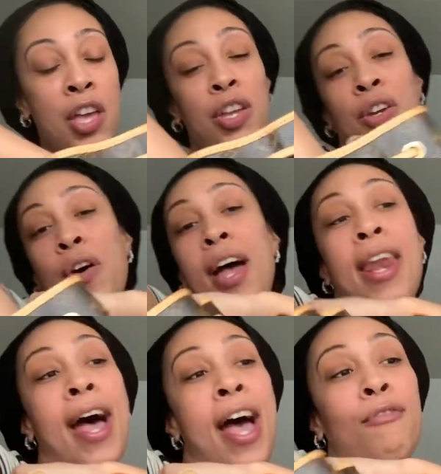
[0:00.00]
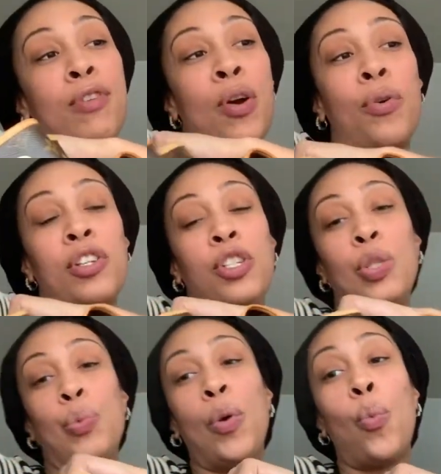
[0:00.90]
you know, and I have no
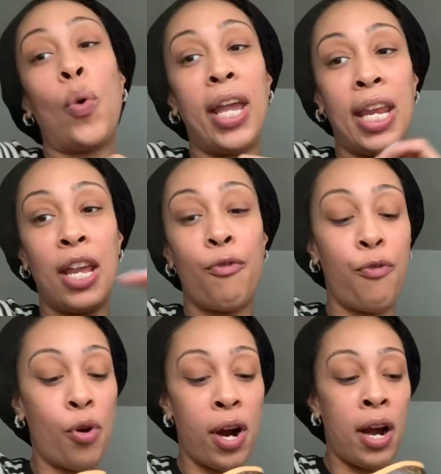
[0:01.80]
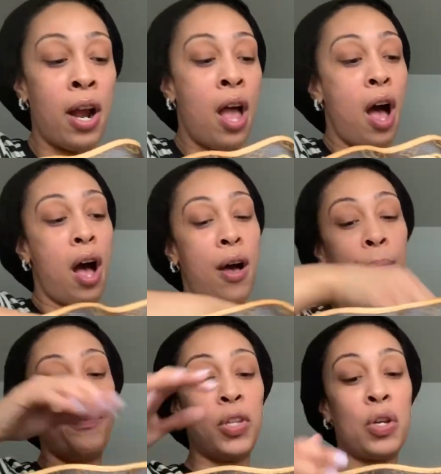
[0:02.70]
issues with waiting for,
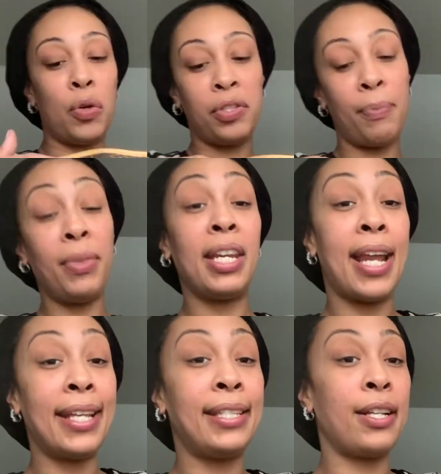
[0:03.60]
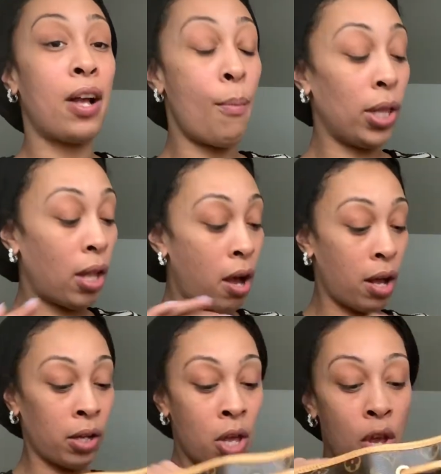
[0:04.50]
you know, something nice to come
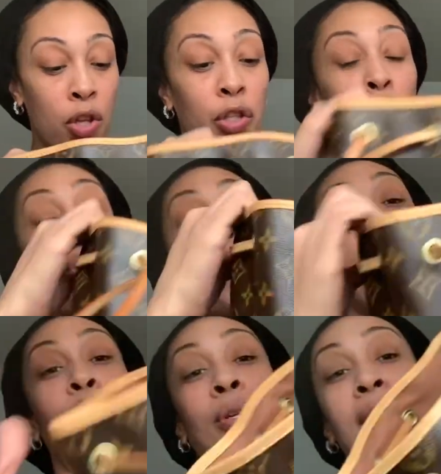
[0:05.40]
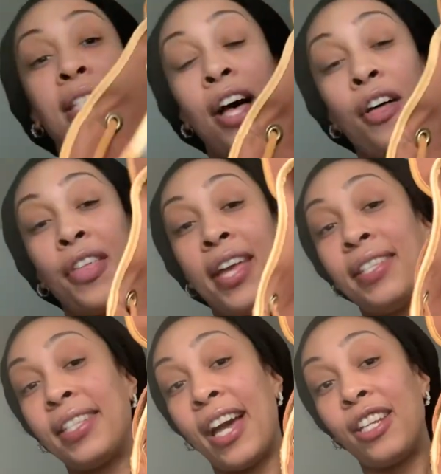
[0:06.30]
along. So as you can tell, the
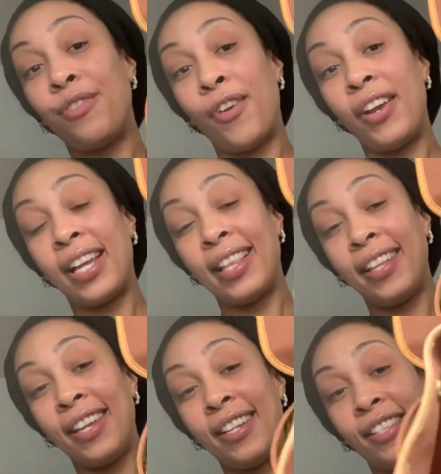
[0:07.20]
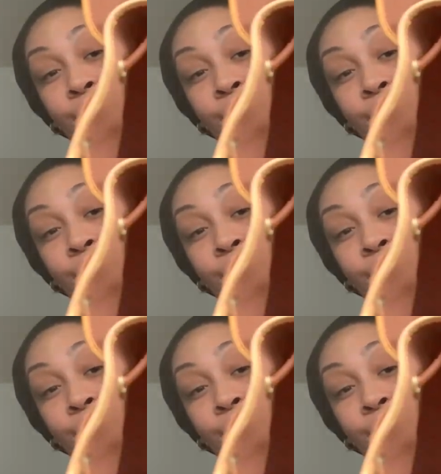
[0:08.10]
inside is very clean. It's